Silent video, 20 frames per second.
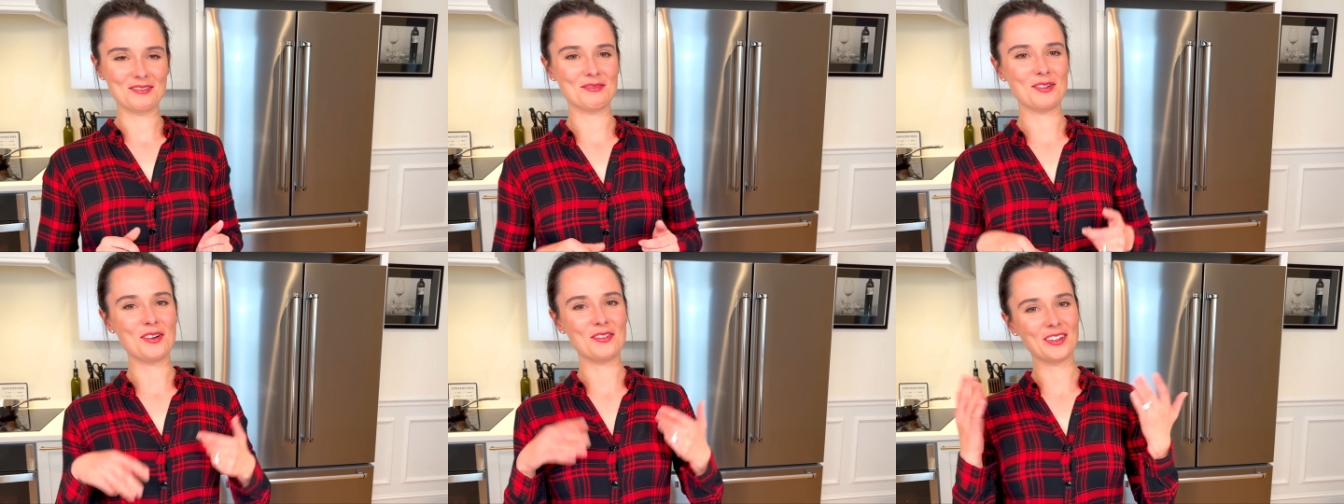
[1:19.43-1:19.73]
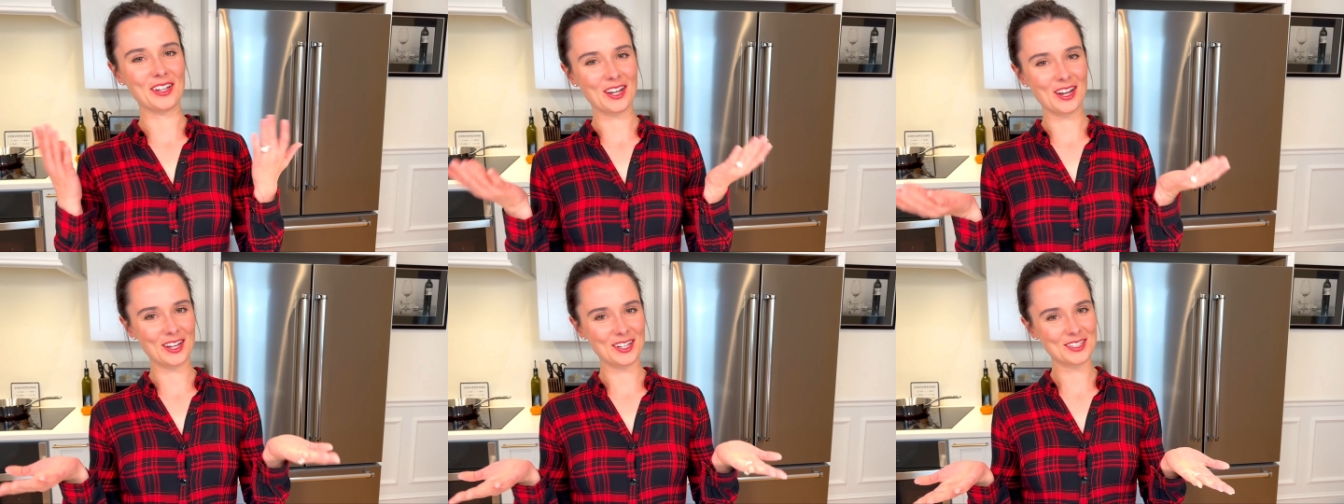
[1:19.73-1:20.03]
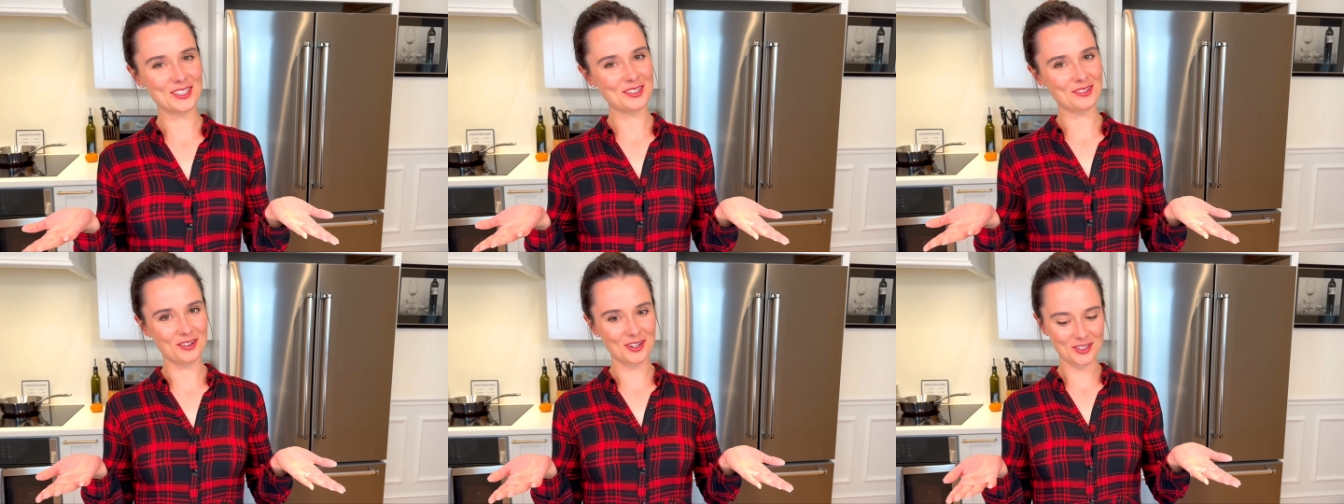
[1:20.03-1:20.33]
moving
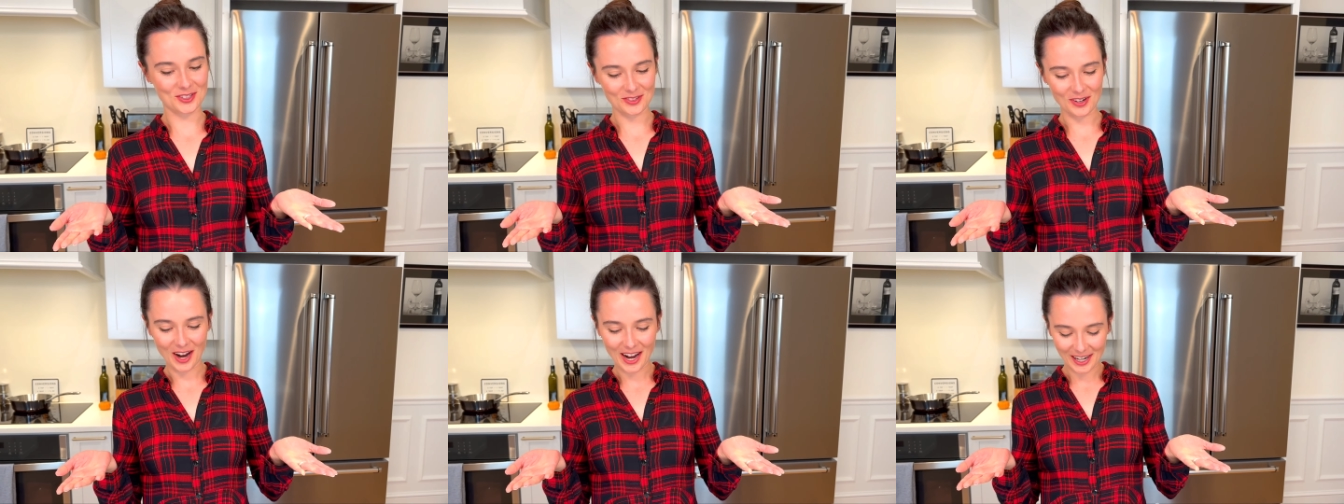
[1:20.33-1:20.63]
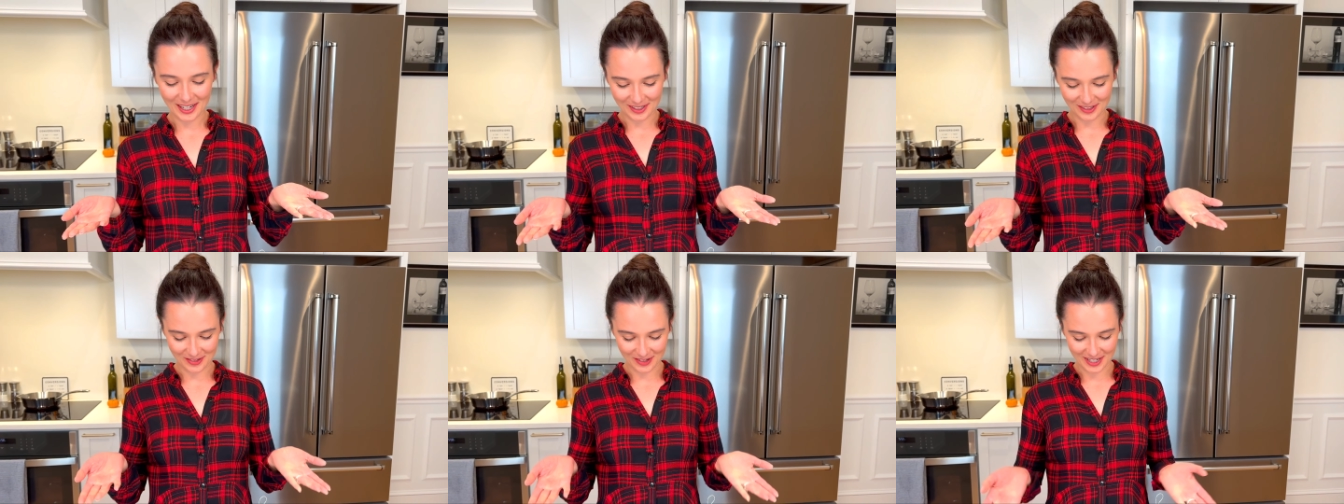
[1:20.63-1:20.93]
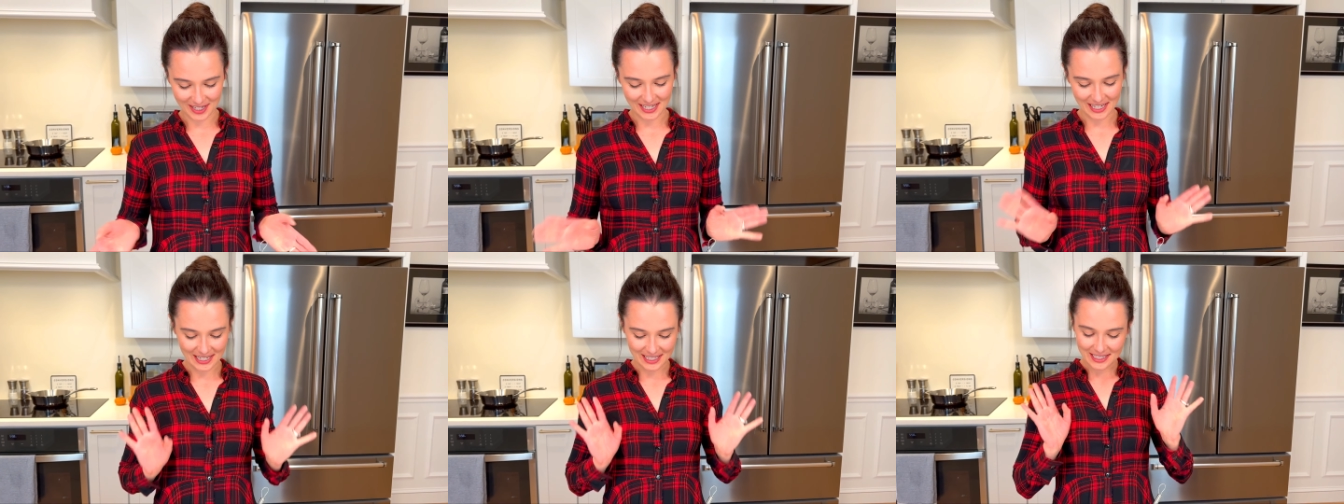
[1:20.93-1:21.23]
on to our dry
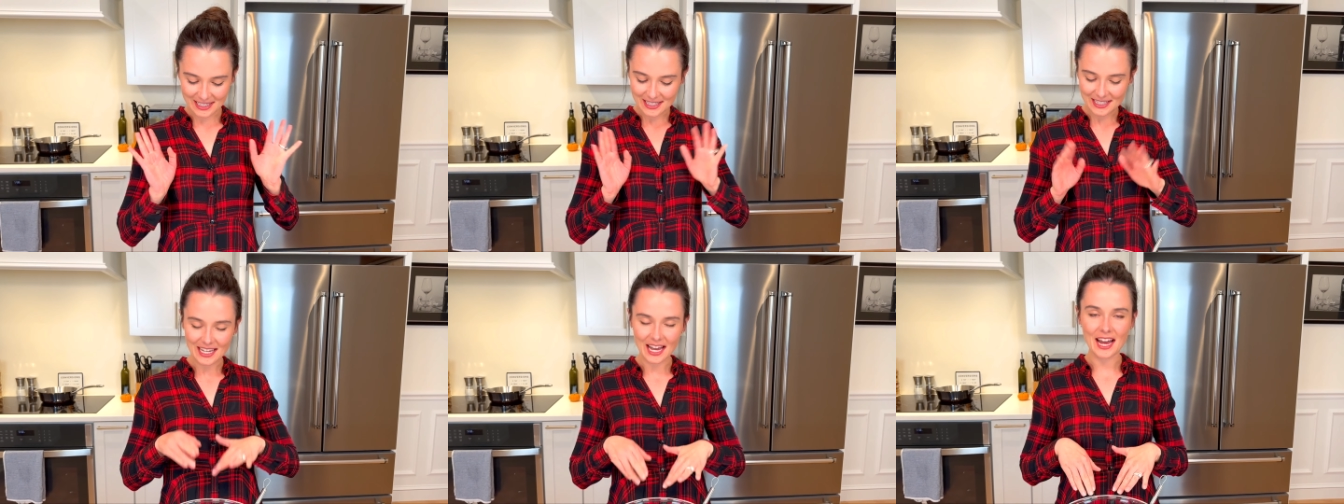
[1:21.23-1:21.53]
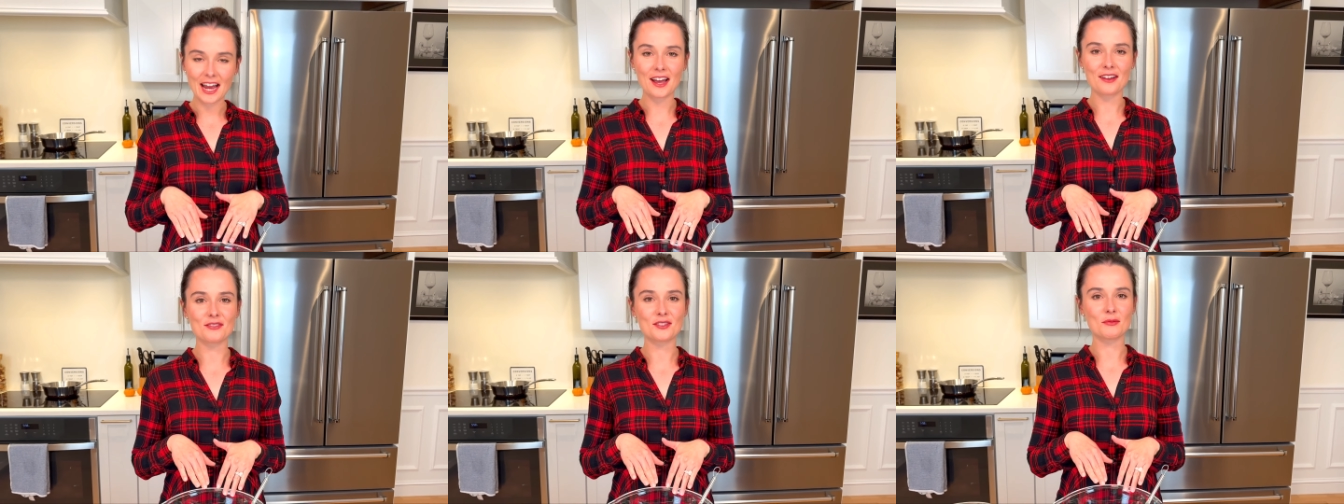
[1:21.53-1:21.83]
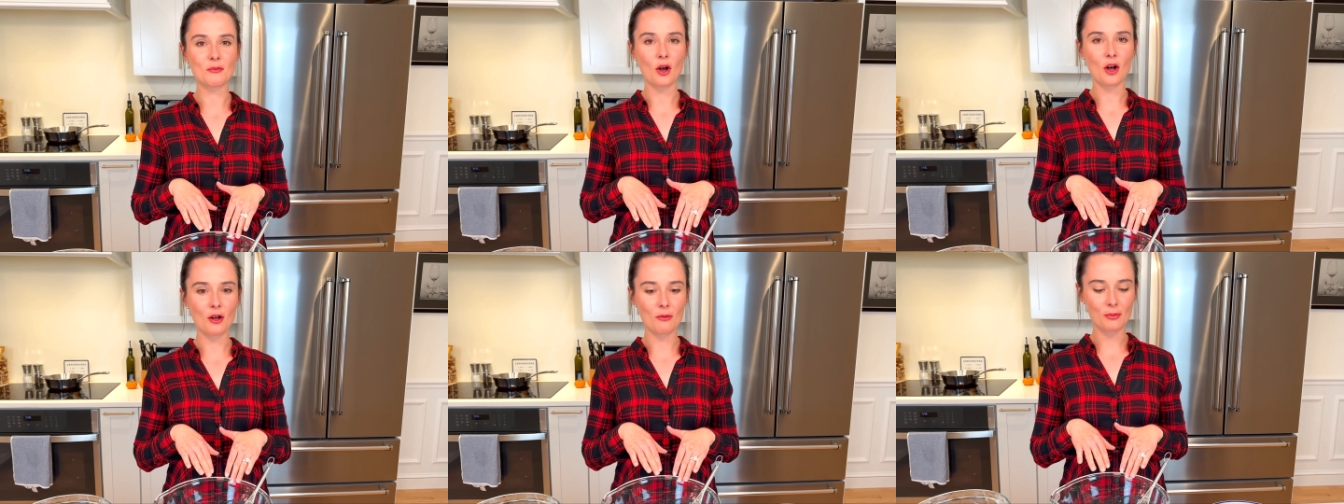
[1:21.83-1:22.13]
ingredients, I have
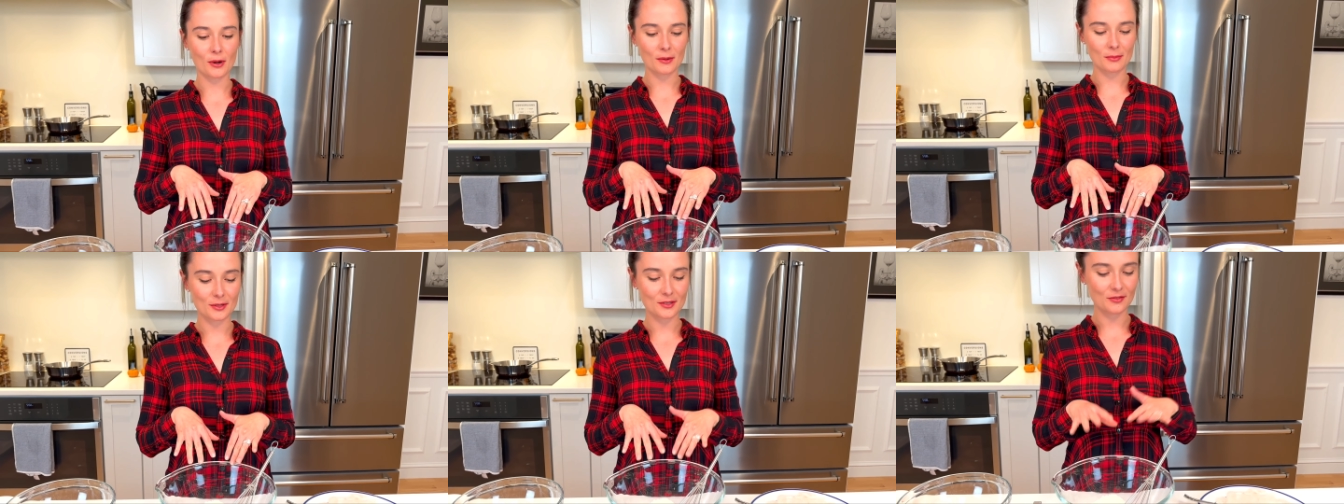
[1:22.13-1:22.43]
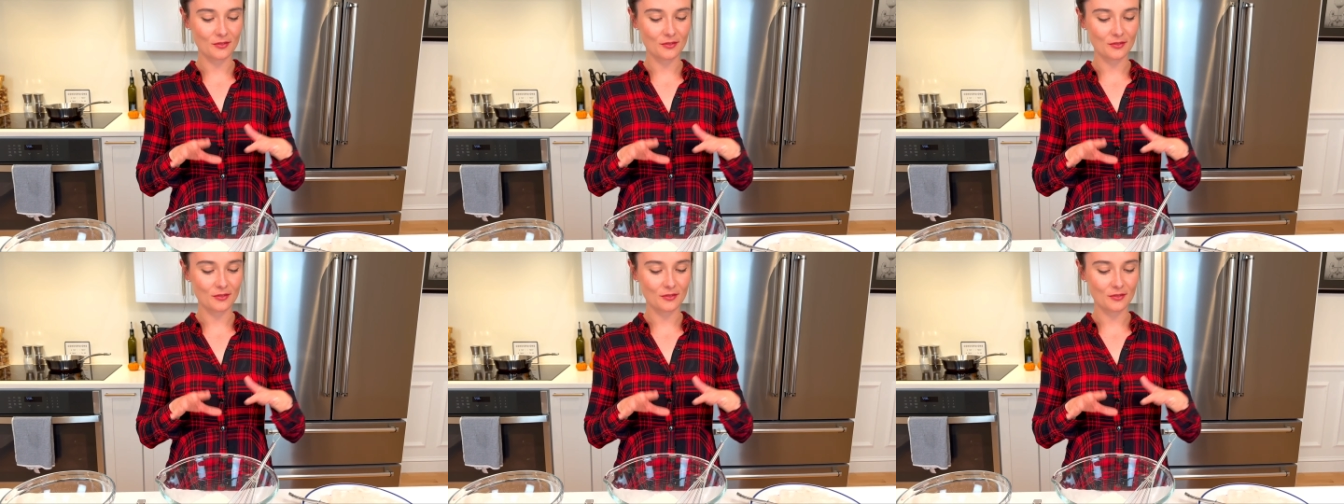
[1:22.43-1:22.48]
some all-purpose